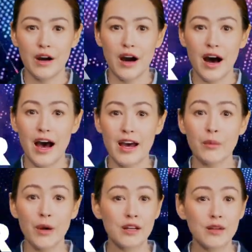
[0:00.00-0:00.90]
Hi,
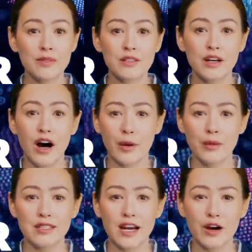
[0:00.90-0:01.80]
welcome to the
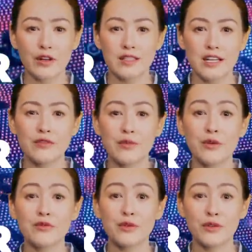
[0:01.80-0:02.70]
Carbon Dioxide
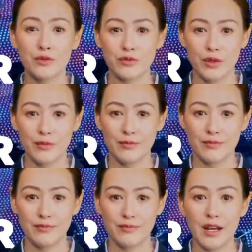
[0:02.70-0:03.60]
Removal Newsroom.
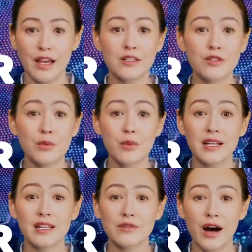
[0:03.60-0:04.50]
Here's your
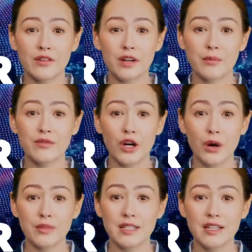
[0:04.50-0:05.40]
weekly roundup of
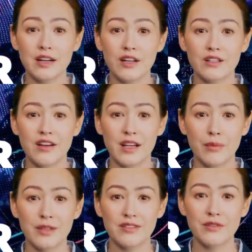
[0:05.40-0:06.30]
top CDR
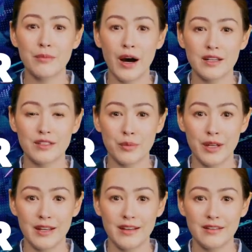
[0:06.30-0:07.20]
developments from past
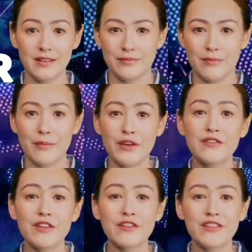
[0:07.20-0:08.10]
week.
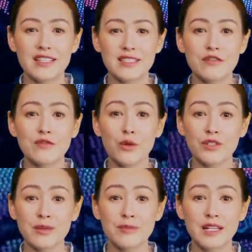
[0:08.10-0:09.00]
Mirova invested
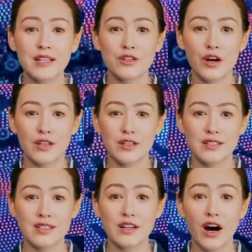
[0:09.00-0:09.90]
$40 million
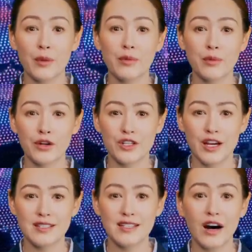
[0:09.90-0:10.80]
in carbon
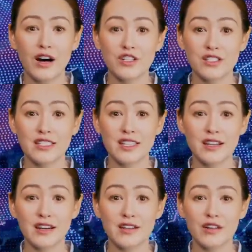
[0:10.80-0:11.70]
projects in
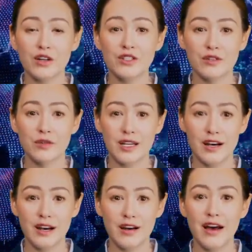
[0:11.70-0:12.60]
Argentina, Costa
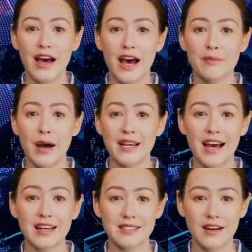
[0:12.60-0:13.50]
Rica, and
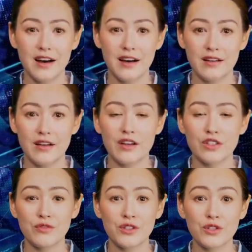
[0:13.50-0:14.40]
Madagascar
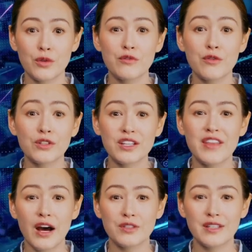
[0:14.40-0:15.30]
to restore
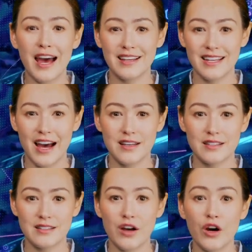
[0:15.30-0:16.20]
40,000
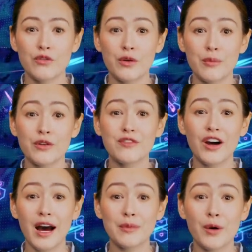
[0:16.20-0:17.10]
hectares, remove
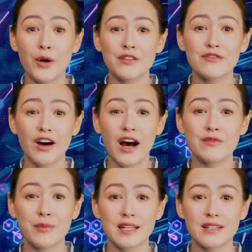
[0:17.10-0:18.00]
9.5
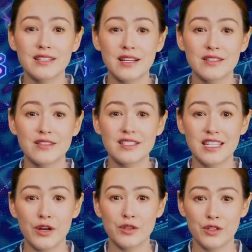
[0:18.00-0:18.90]
million tons of
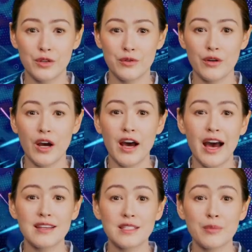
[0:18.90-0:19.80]
CO2,
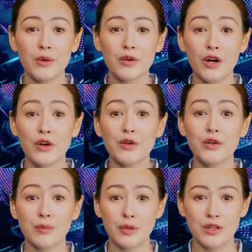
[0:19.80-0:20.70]
and support local
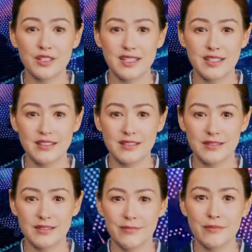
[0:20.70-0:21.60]
communities.
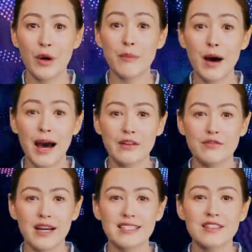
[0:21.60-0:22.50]
Momback
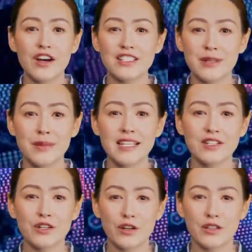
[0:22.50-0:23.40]
raised $30
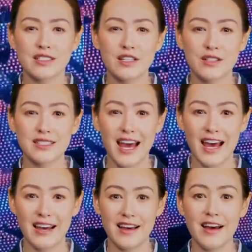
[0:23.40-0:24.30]
million Series
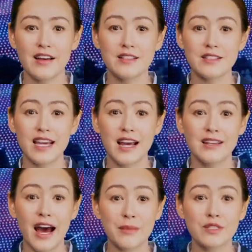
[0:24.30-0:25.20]
A to scale
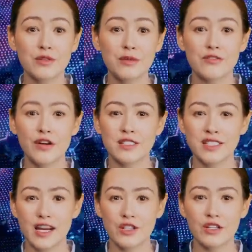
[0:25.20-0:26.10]
Amazon
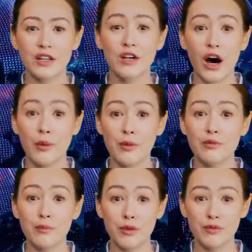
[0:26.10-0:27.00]
reforestation and carbon
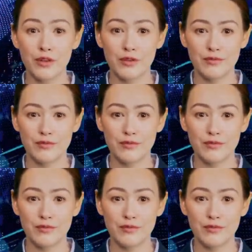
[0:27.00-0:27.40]
removal.